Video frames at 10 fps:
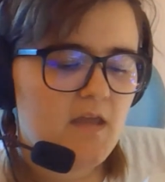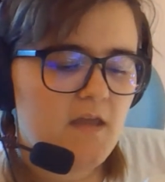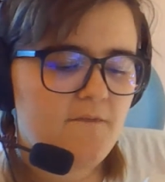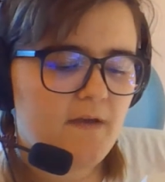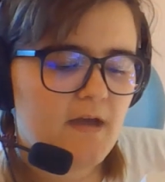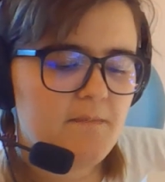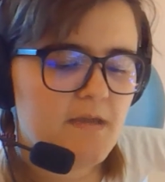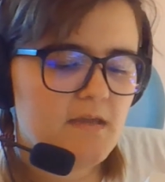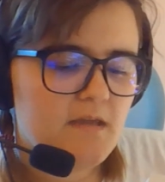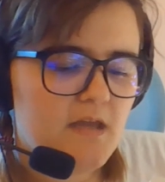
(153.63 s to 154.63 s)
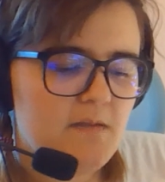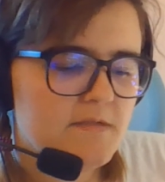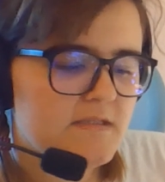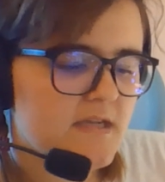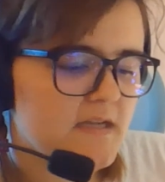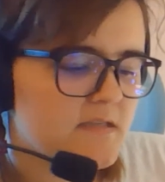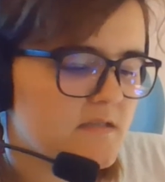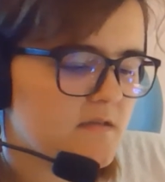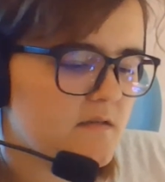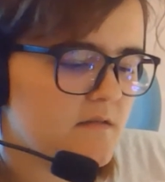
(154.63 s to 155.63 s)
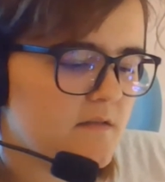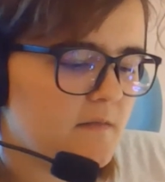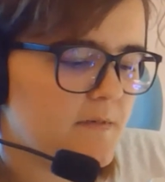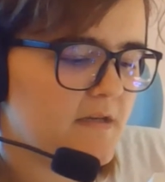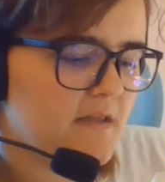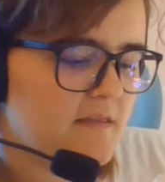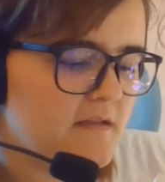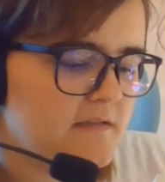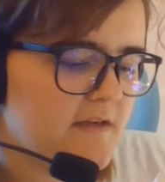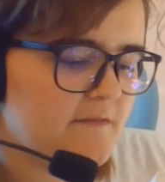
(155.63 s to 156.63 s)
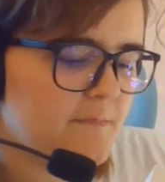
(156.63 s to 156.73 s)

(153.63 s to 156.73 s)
If I make any mistakes, there'll be nothing left